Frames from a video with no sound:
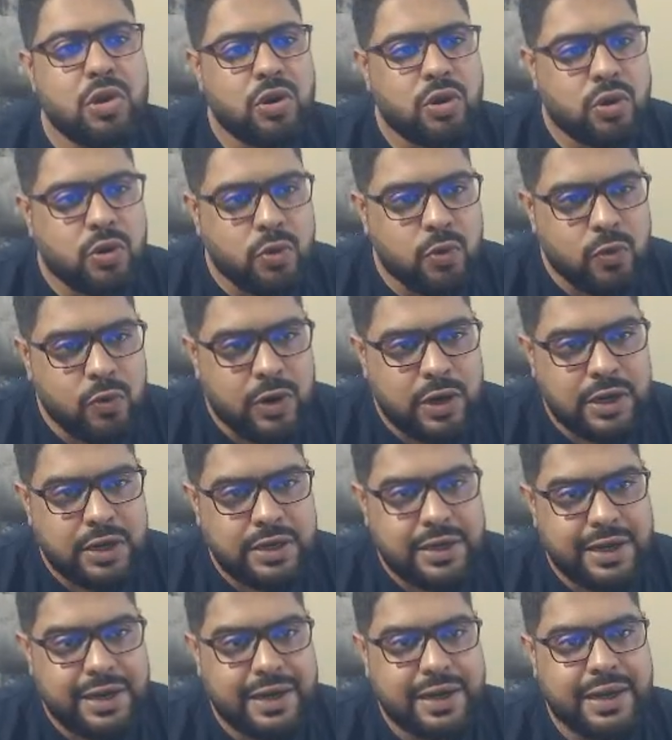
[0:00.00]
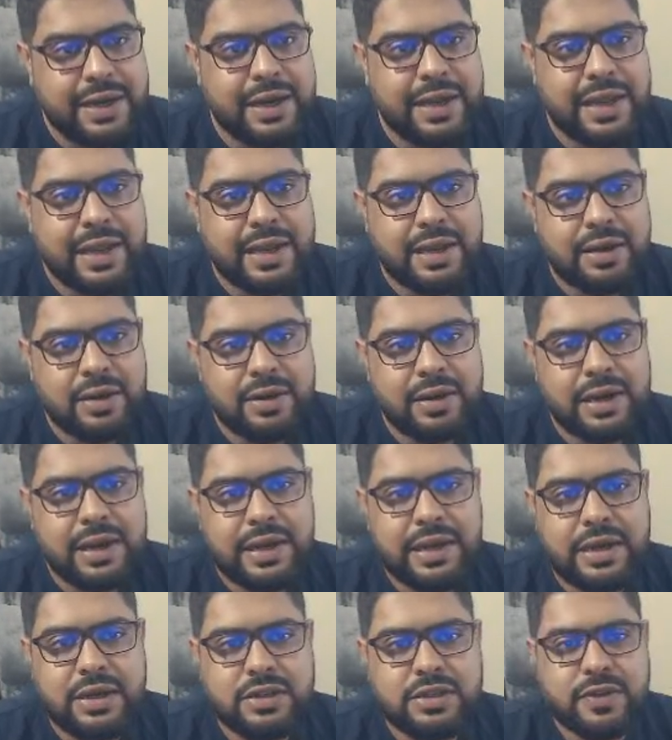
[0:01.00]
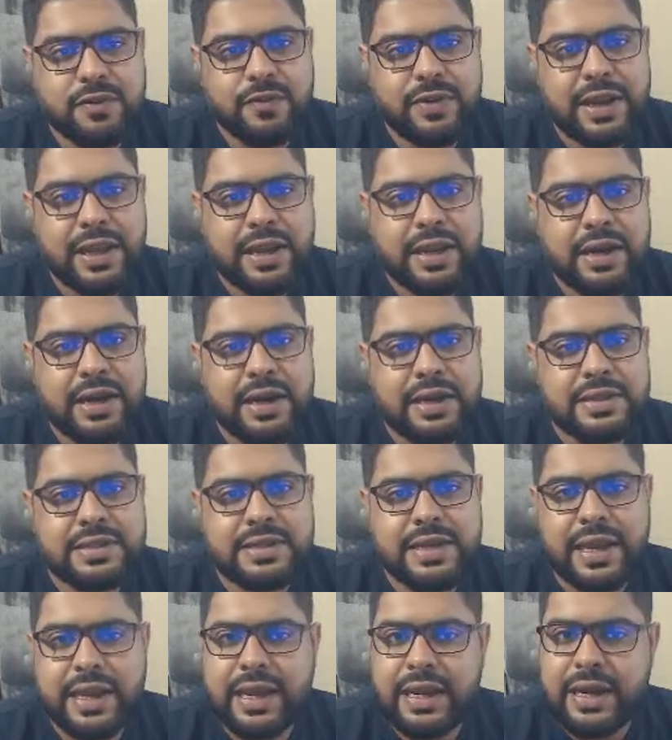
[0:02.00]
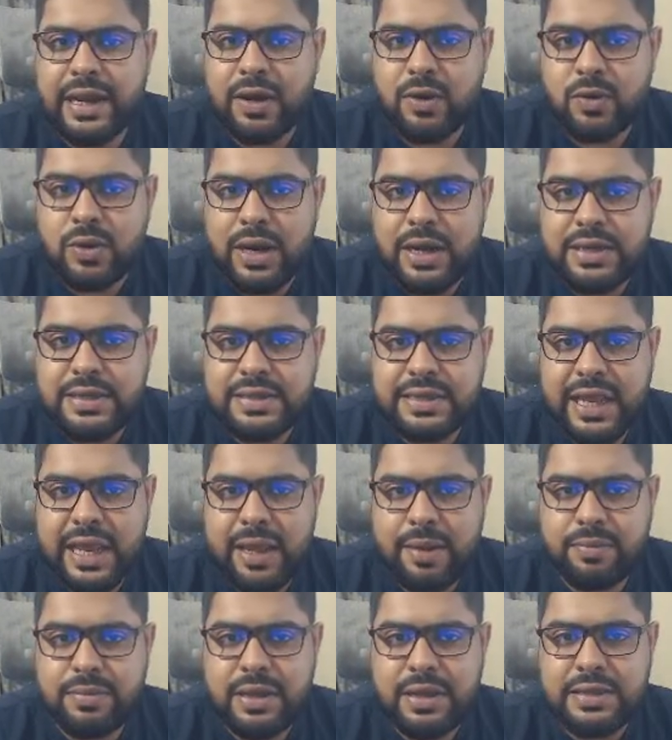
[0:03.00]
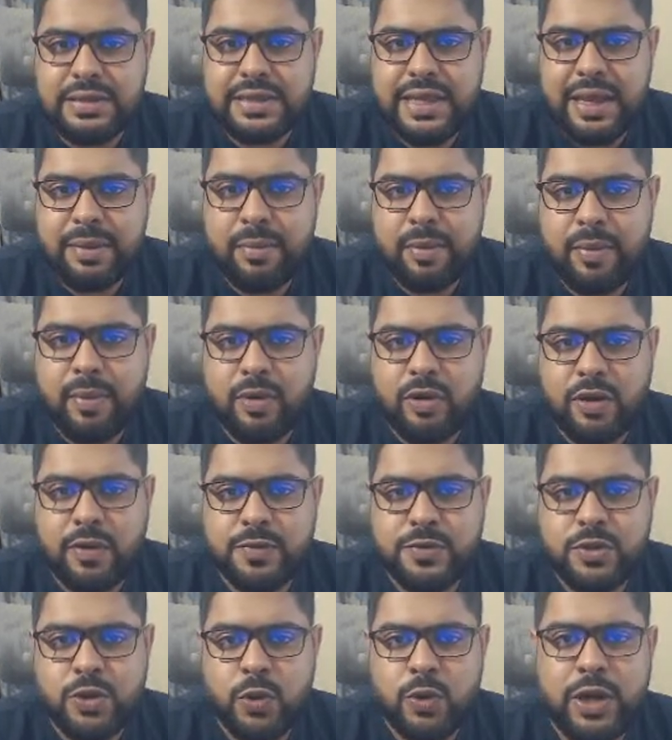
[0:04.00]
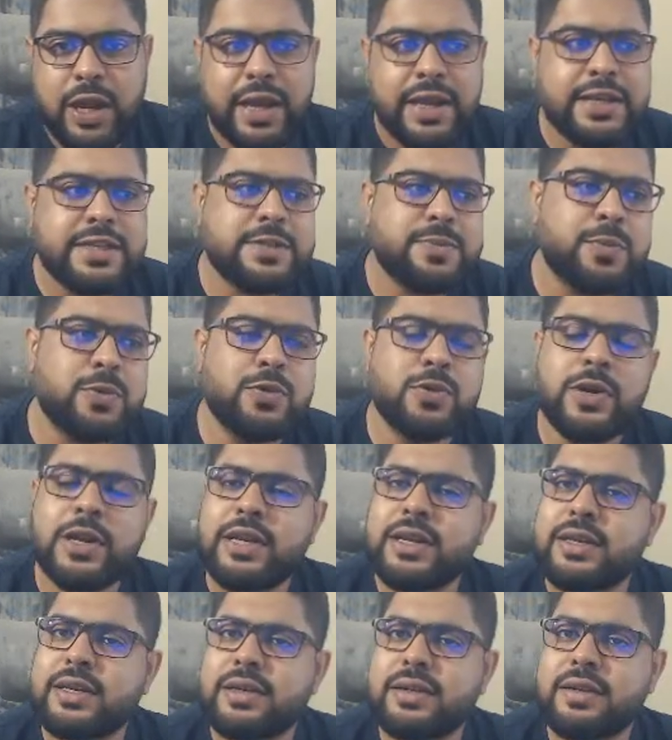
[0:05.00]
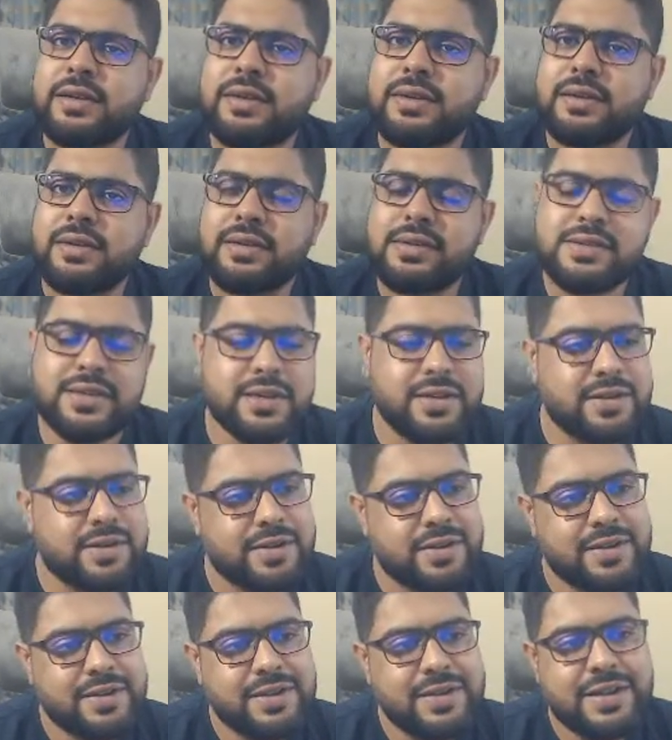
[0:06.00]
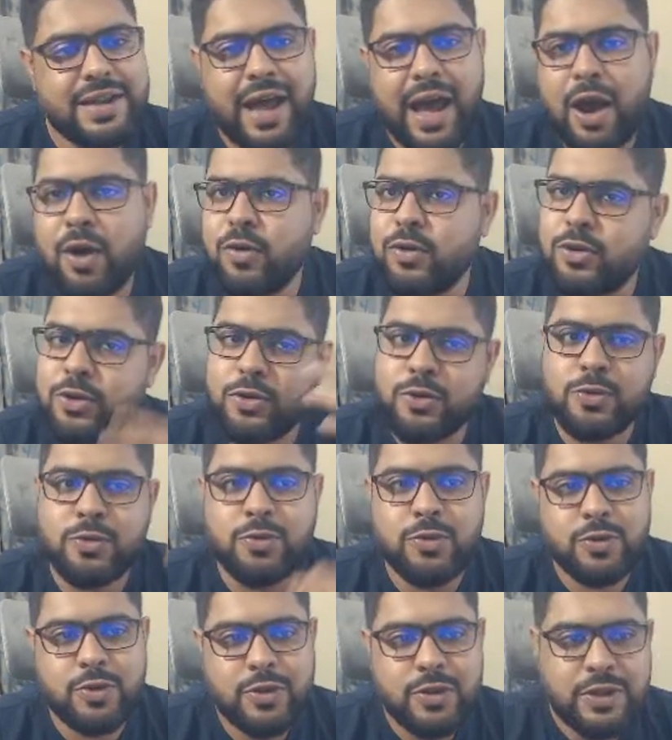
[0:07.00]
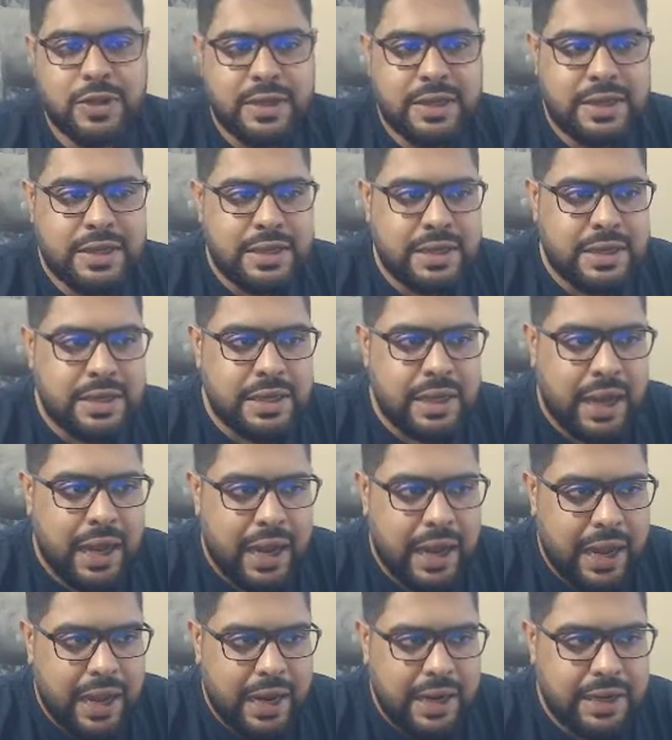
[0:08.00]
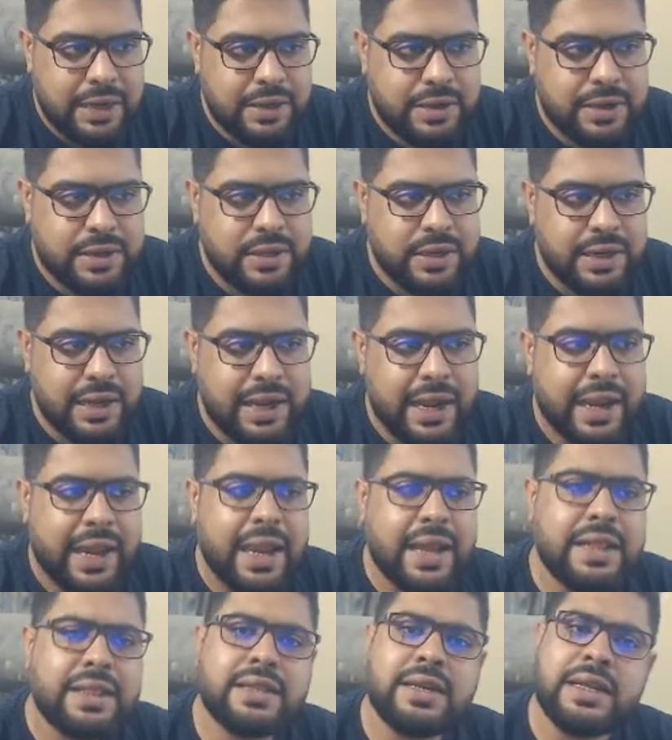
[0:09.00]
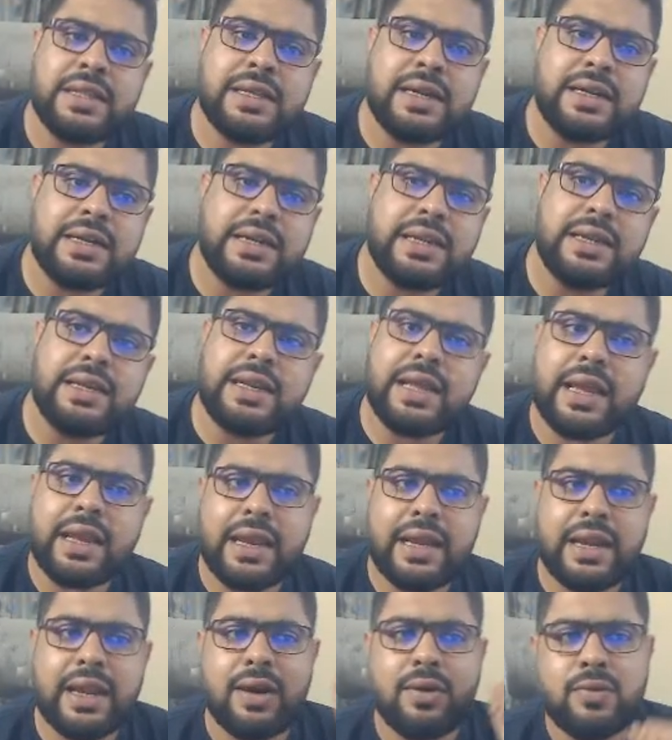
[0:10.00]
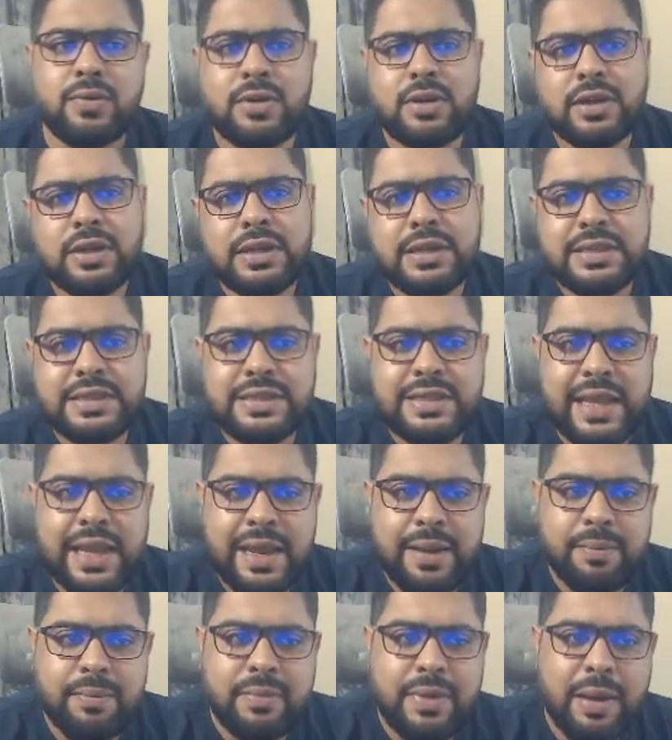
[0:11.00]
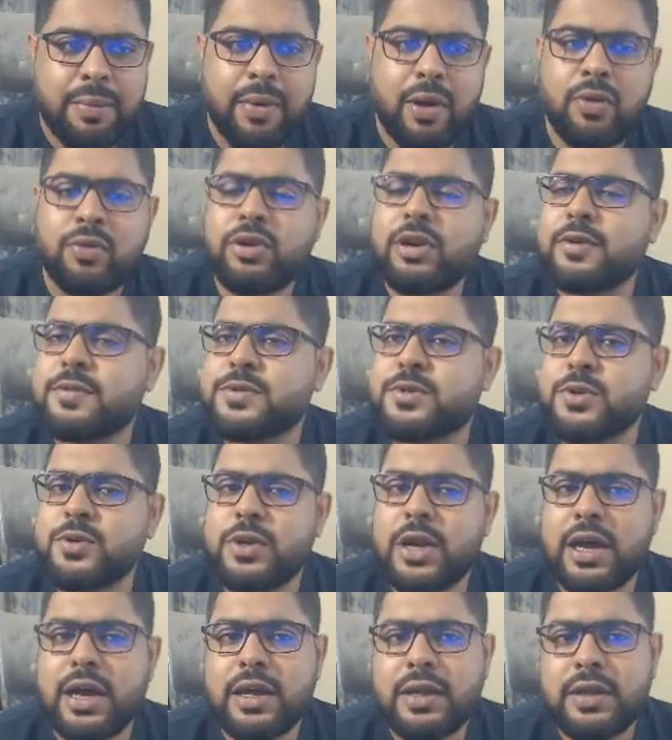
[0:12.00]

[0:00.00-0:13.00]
200 liters of liquor is taken out and same amount of soda is poured in. Sir, how to do? And again 330 taken out, same amount of soda.